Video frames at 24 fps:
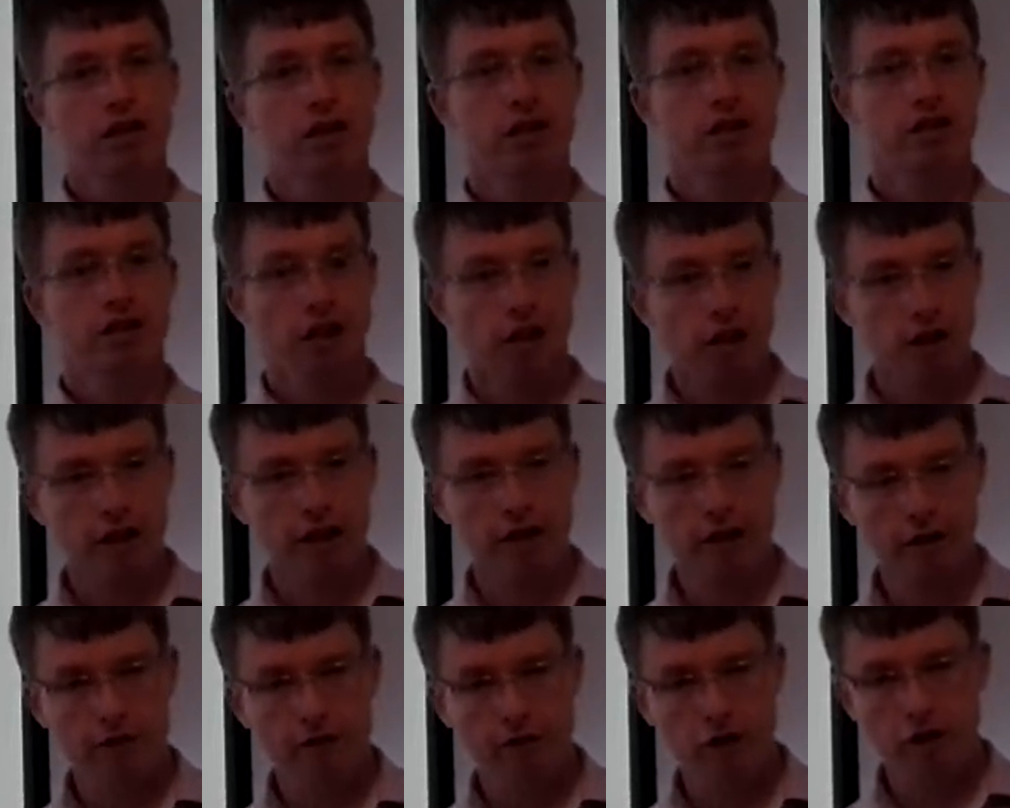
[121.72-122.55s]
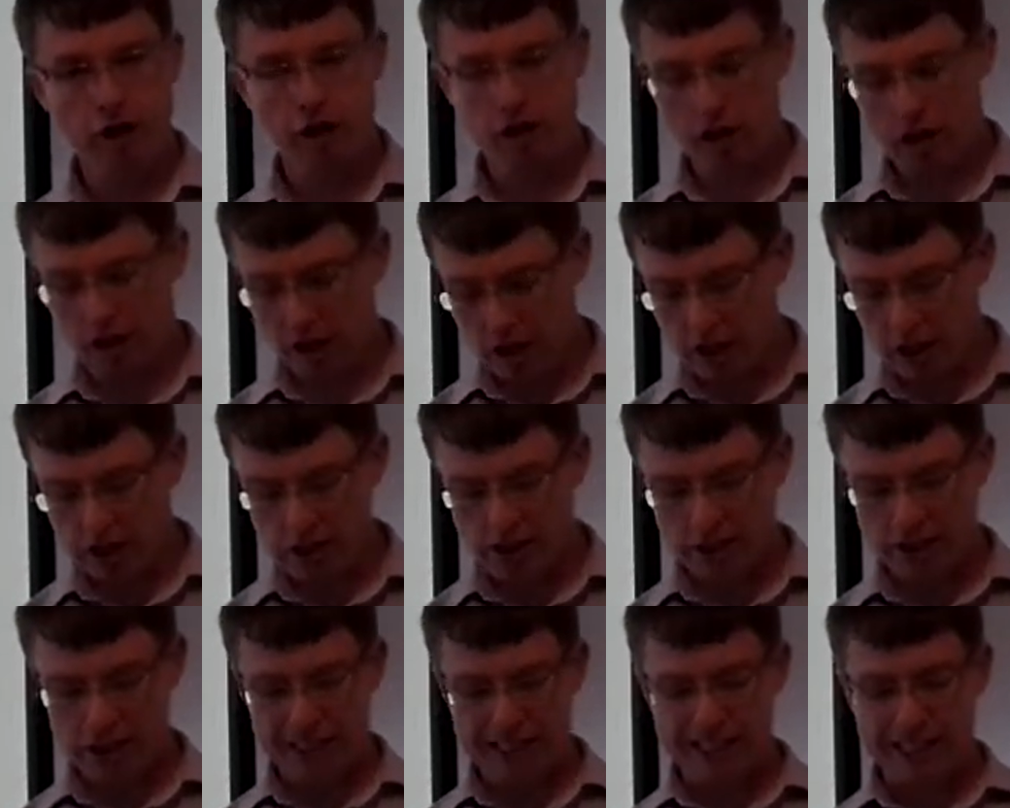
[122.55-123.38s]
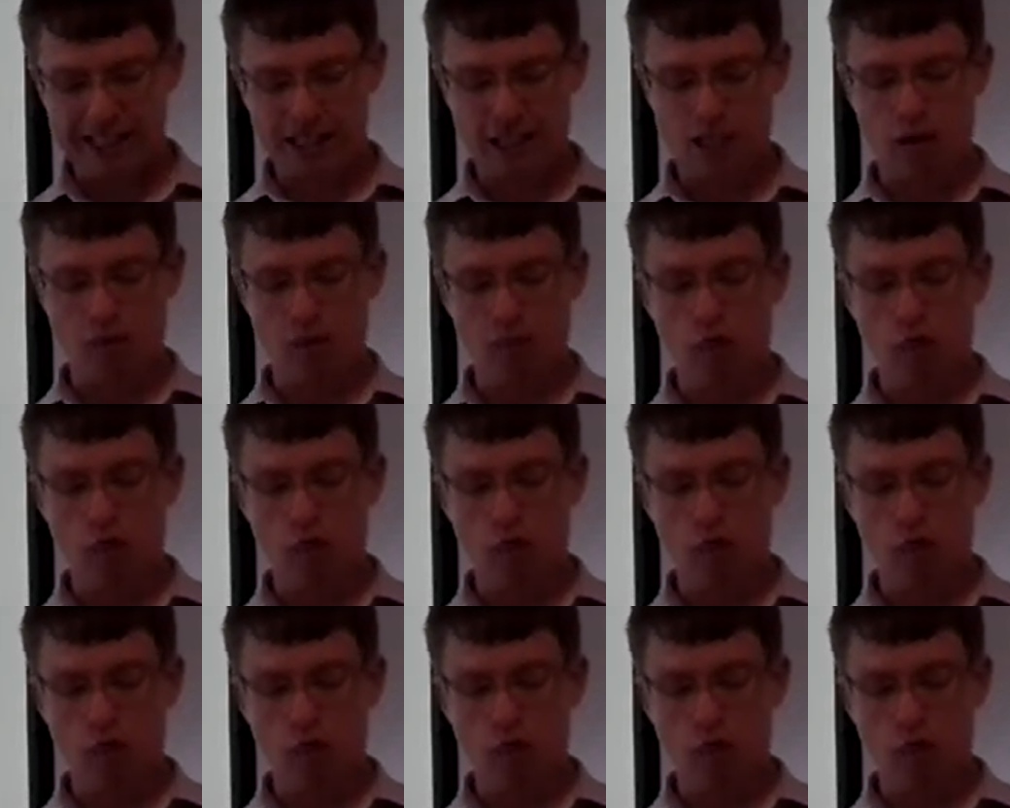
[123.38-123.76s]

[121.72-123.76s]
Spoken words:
that TOGAF highlights is a